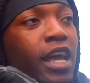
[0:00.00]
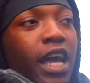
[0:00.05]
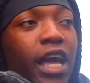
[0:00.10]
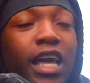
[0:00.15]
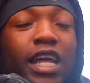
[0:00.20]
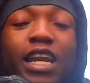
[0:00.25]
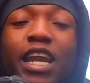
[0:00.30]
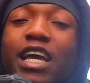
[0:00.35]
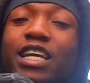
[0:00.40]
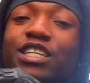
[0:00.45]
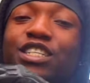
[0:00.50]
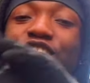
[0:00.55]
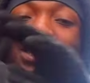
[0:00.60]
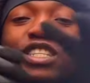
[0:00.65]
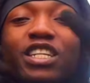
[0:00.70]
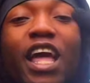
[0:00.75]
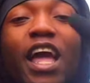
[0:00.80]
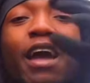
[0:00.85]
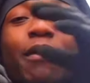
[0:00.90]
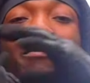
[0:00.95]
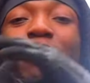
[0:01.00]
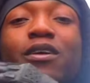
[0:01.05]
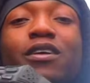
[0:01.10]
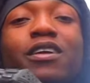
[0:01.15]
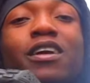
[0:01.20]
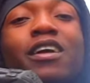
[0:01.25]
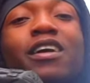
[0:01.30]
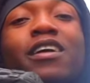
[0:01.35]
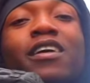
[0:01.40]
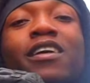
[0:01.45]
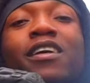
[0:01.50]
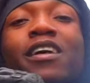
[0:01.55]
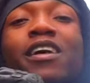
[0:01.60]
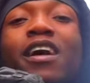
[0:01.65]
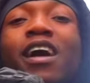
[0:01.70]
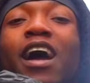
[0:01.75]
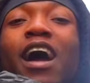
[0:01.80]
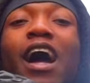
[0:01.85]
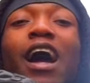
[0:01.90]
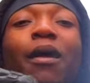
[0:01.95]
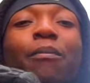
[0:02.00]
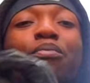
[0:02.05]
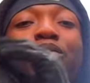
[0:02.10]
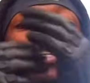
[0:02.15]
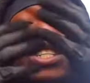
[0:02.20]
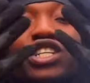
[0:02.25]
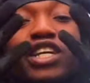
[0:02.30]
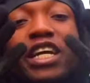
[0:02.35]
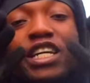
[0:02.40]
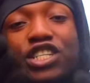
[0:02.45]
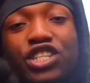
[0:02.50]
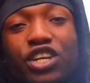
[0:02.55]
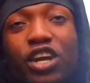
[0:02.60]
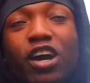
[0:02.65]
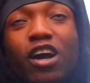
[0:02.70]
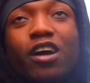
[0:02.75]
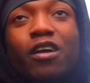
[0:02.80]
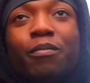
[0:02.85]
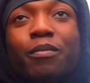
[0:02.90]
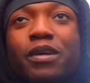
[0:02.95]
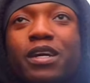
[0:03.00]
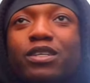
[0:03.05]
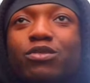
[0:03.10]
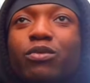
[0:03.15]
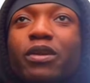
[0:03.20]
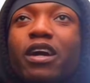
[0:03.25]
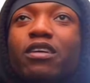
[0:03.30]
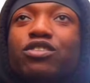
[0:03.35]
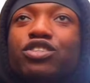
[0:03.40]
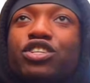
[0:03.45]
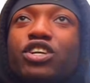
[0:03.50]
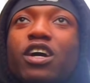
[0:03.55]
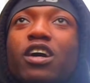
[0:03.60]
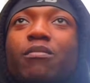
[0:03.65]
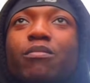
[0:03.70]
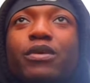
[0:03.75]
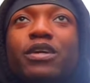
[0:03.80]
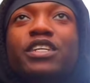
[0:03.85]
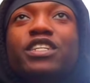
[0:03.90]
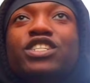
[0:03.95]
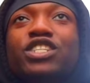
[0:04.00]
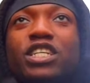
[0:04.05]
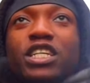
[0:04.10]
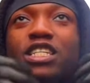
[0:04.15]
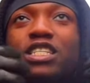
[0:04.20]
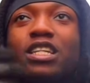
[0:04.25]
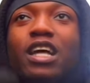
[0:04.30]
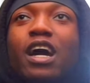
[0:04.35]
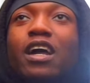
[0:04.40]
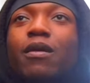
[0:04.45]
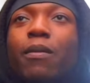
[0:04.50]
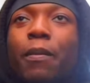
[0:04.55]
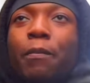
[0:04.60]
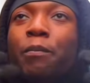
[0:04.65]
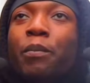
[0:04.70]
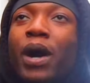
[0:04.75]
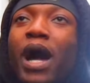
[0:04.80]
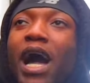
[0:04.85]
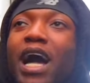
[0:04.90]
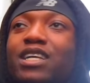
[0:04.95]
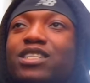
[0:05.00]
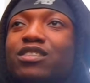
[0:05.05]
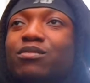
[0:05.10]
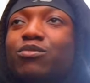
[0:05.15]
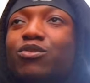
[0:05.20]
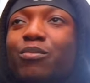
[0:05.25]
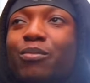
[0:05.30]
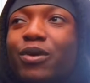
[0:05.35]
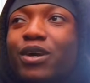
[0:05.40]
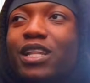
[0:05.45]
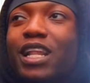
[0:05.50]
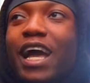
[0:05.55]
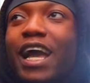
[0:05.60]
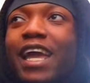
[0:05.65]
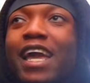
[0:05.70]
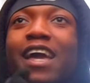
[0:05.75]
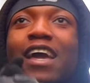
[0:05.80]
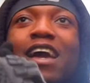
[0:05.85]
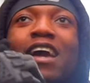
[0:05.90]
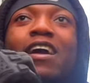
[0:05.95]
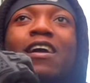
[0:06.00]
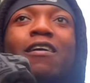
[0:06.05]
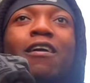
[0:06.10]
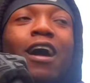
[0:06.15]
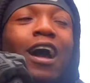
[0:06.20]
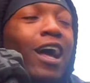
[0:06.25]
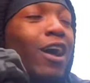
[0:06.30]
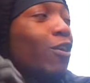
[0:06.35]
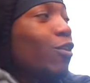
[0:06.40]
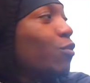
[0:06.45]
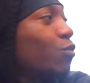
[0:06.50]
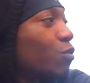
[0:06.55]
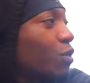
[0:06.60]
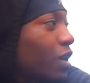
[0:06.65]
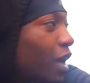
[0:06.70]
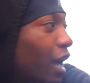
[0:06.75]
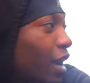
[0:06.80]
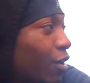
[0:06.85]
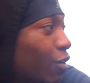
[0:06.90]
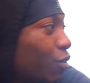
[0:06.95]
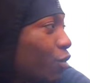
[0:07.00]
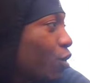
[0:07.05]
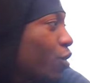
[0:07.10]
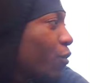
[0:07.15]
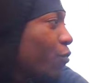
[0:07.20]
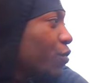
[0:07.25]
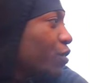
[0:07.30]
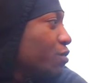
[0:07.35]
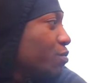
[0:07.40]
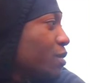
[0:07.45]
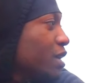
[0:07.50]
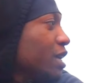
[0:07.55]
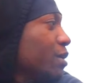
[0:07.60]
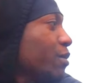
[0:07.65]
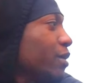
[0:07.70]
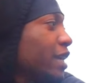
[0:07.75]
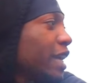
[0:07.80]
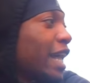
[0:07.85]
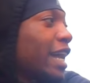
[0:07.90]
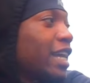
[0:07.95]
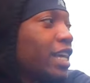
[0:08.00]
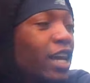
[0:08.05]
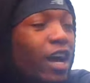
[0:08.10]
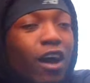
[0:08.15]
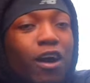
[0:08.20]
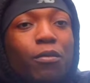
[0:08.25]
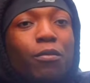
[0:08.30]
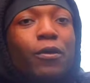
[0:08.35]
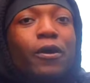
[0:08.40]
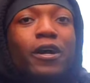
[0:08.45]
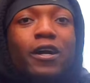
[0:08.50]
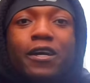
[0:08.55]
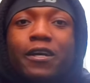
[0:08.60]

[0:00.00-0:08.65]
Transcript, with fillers: and that's just that, bro. I appreciate y'all, because without y'all, bro, this shit is not possible, bro. Like, I don't know if it's me, but y'all, bro.